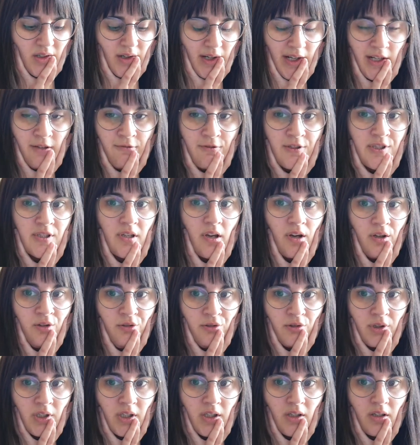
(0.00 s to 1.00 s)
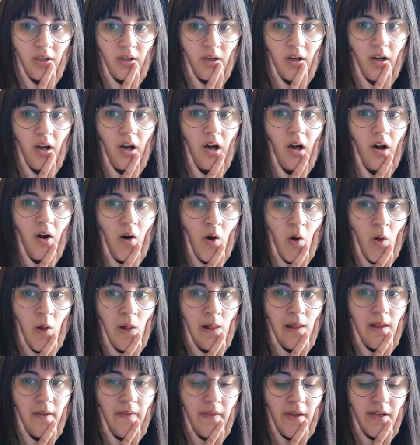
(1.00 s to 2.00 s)
I was hungry
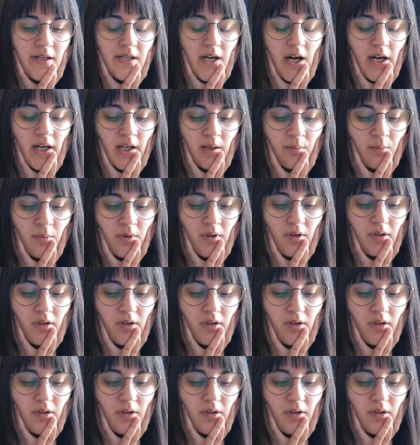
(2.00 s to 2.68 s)
all the time.